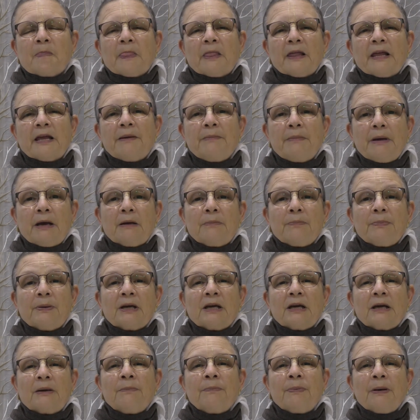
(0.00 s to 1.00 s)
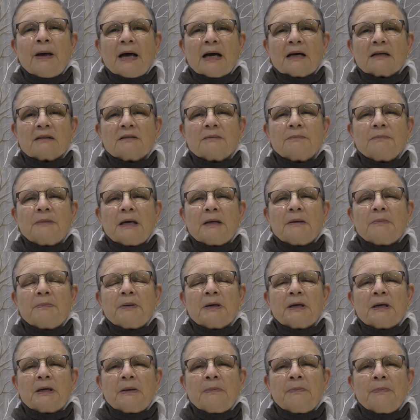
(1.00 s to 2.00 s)
he made a big impact. He made a
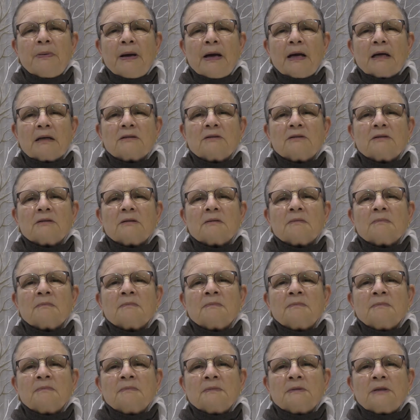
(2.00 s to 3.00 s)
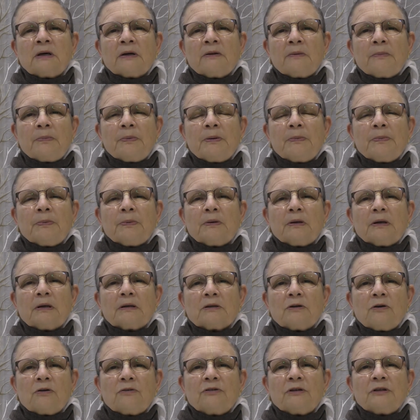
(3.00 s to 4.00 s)
big impact on the people at
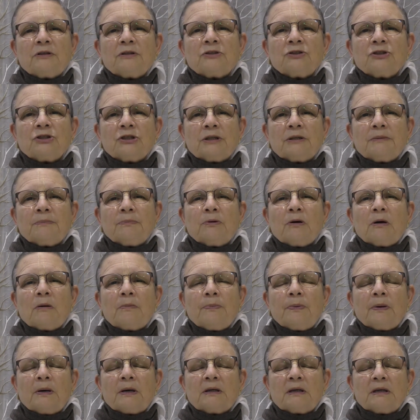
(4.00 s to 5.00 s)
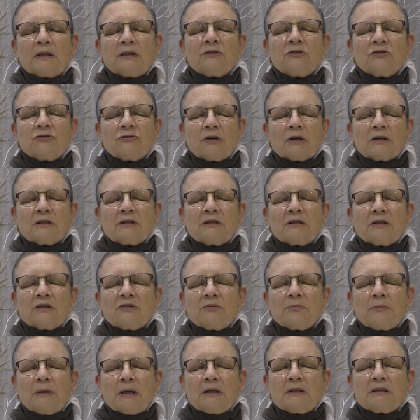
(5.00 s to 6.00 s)
Govindaji. Prabhupada instructed us
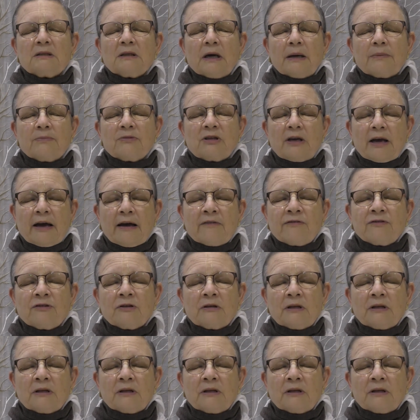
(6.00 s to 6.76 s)
many times after